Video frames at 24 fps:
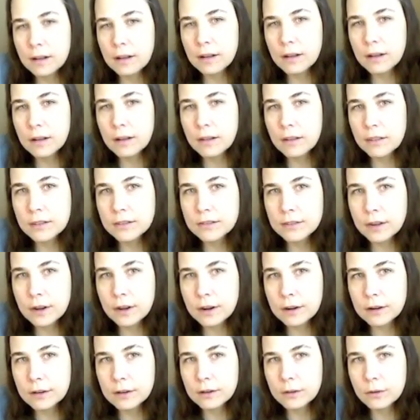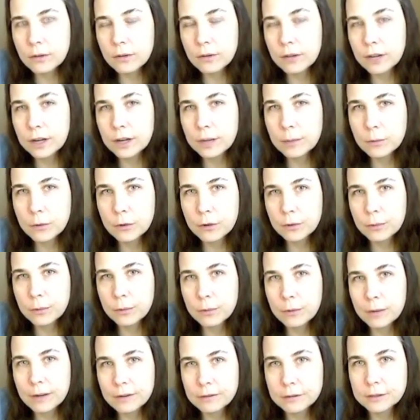This article that I'm going to be
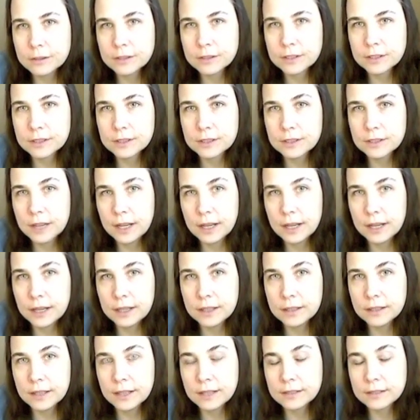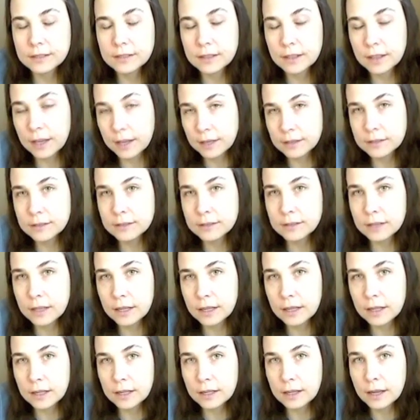referencing today as a case
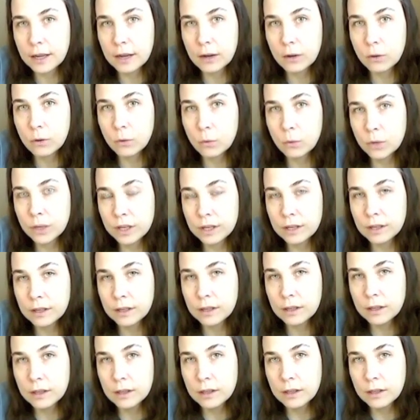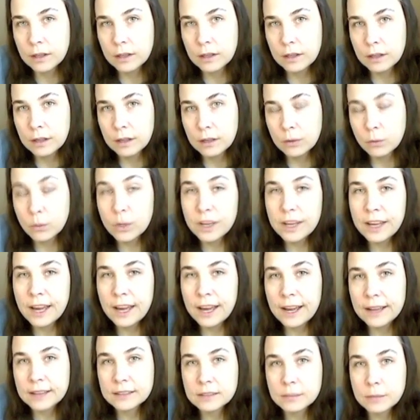study in how we
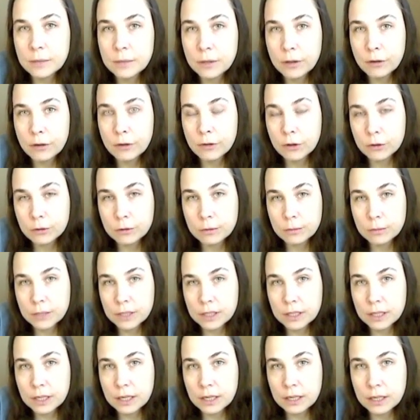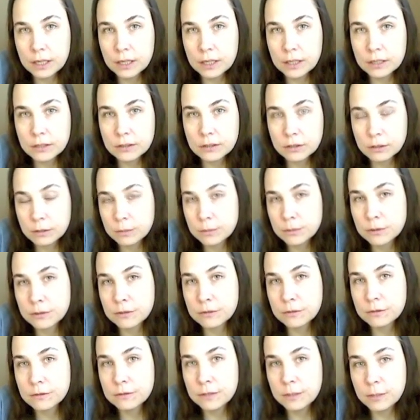recast male vulnerability in terms
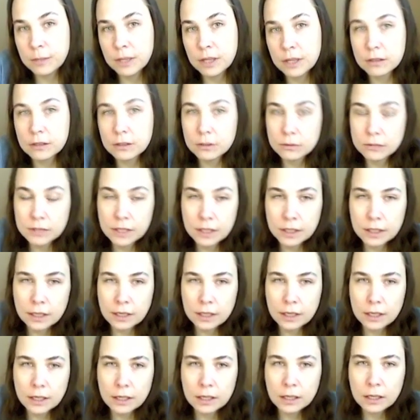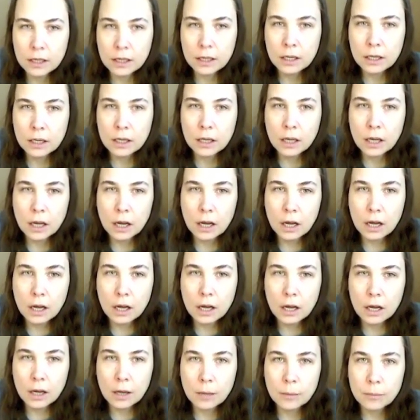of female utility.
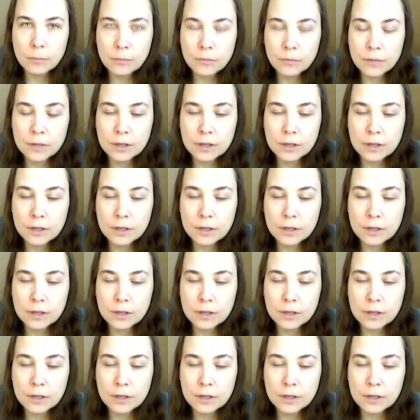The